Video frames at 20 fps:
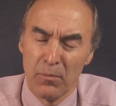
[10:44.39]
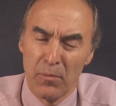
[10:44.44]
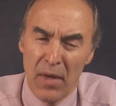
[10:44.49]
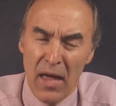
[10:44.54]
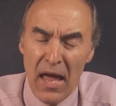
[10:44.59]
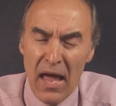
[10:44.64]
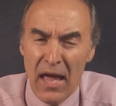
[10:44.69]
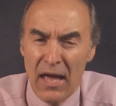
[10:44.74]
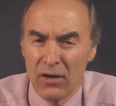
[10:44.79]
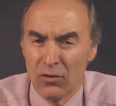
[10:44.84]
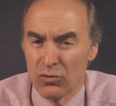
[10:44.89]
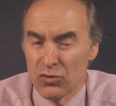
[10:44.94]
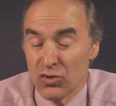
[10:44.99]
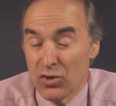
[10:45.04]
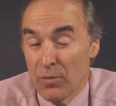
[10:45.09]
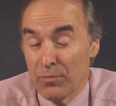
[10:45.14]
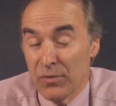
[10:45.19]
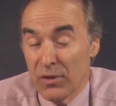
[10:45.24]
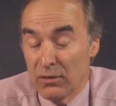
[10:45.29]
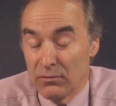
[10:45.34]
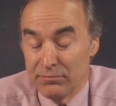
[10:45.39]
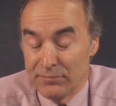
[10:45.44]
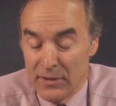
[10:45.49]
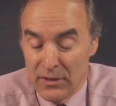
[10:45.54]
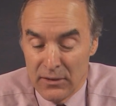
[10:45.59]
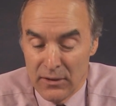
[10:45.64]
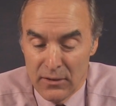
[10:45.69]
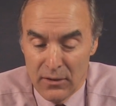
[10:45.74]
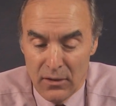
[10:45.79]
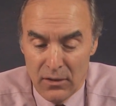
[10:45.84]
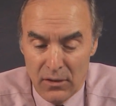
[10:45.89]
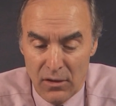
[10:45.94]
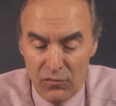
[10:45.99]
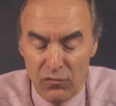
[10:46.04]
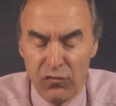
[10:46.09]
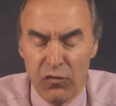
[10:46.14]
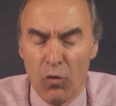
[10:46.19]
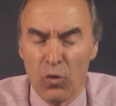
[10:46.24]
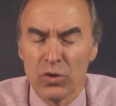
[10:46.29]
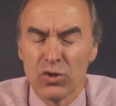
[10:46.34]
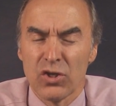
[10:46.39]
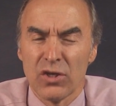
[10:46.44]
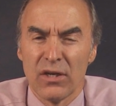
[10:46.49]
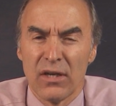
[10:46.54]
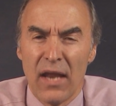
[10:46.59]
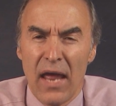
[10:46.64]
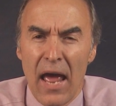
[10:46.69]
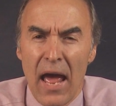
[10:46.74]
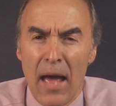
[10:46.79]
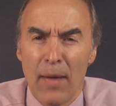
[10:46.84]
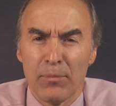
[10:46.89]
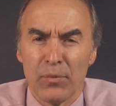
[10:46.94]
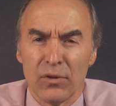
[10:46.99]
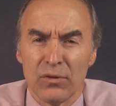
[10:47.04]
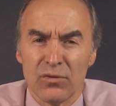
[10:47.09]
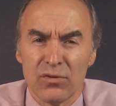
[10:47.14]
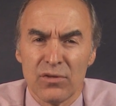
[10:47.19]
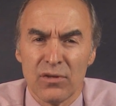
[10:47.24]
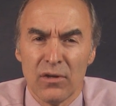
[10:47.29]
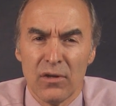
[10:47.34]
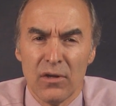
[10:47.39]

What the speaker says: bad or something unfortunate happens,